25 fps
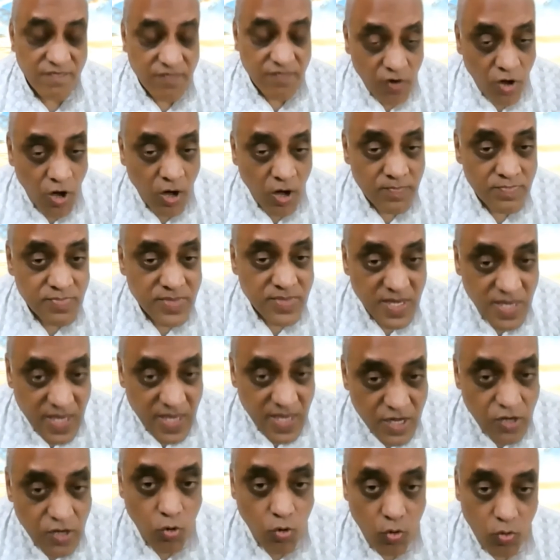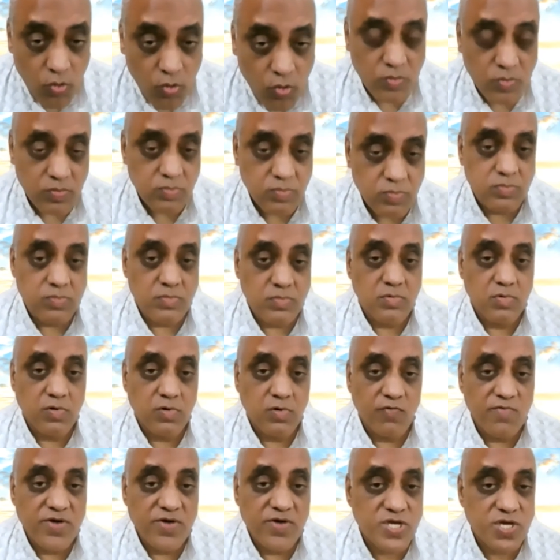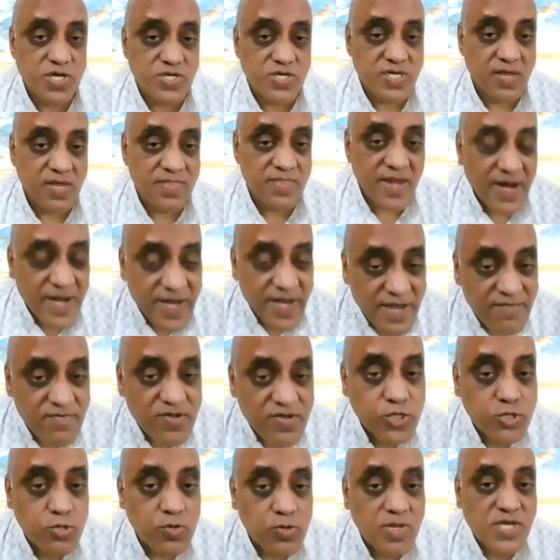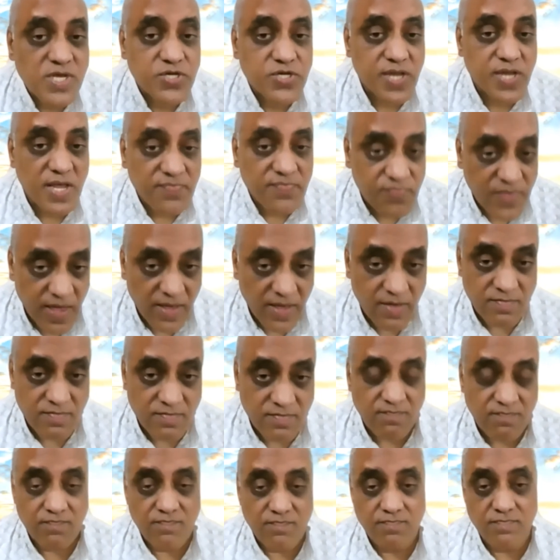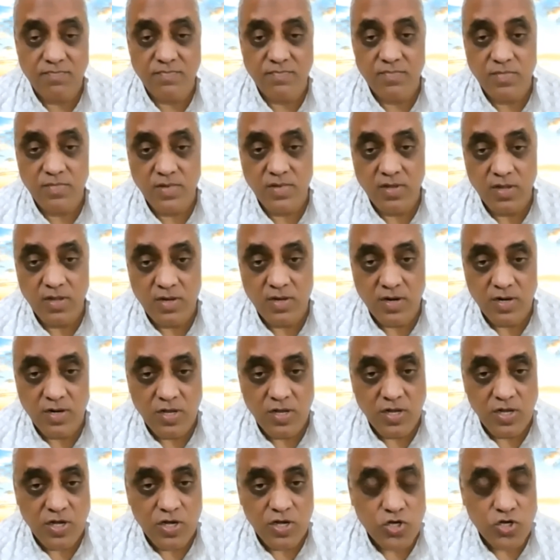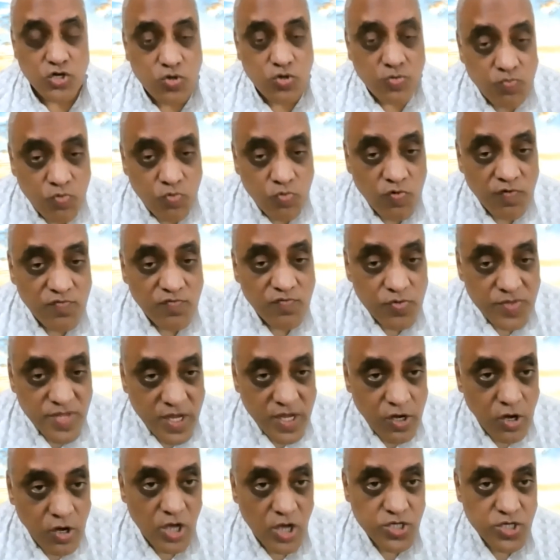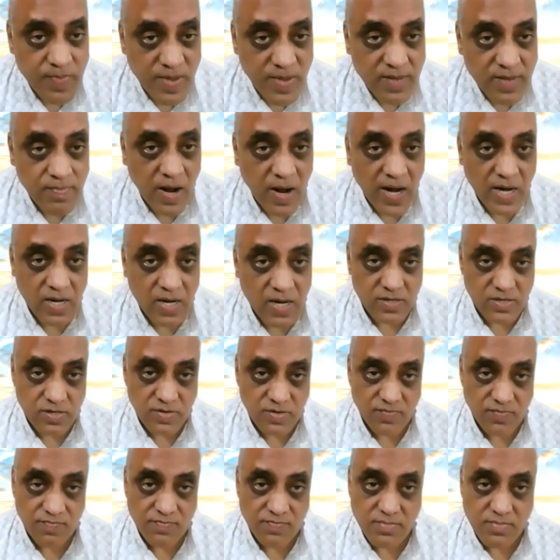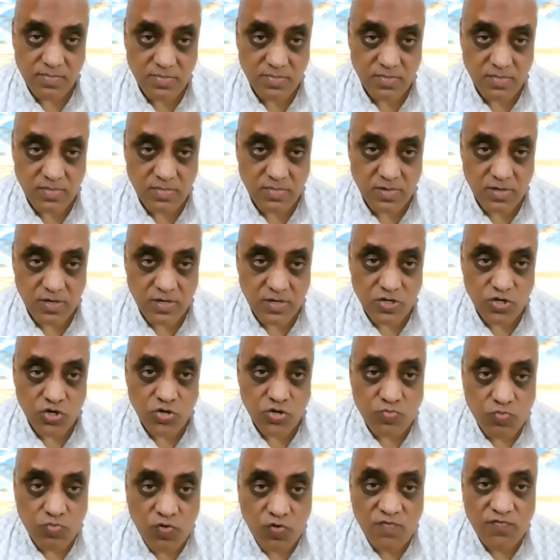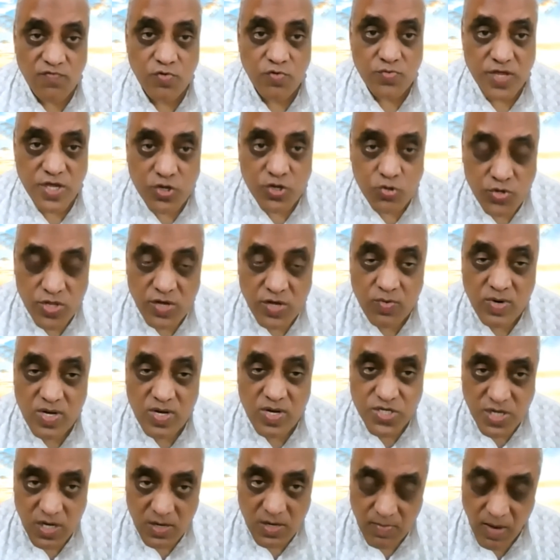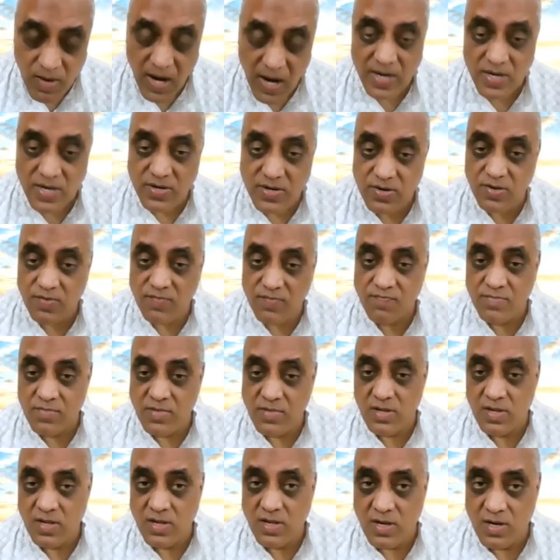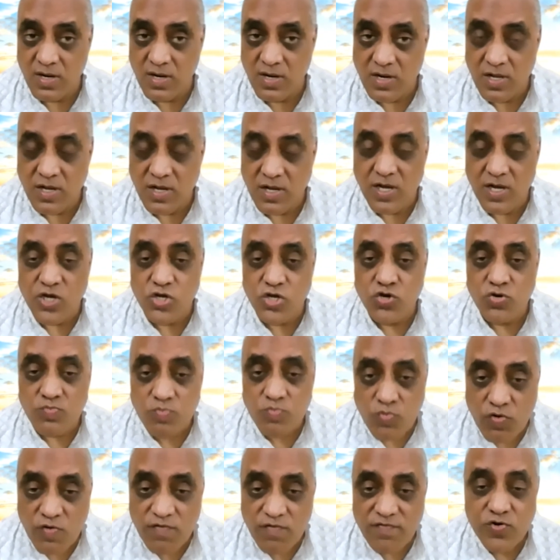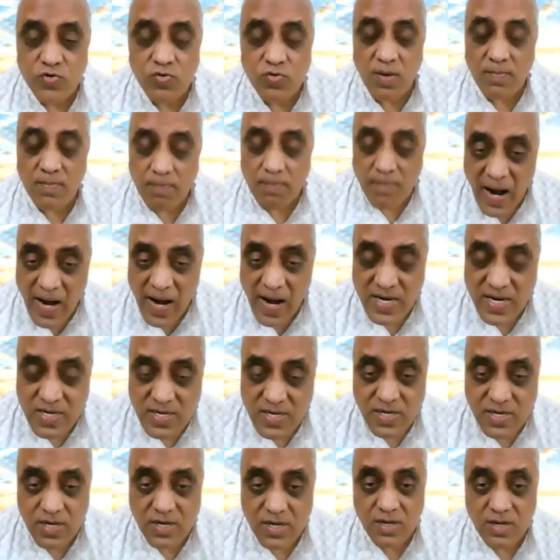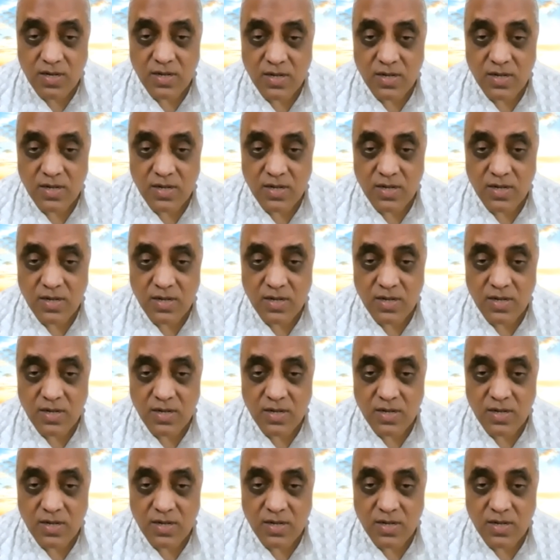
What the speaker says: from the ego, which is an individualistic thing, you move to the cosmic mind. You move to the universal mind. You move to a mind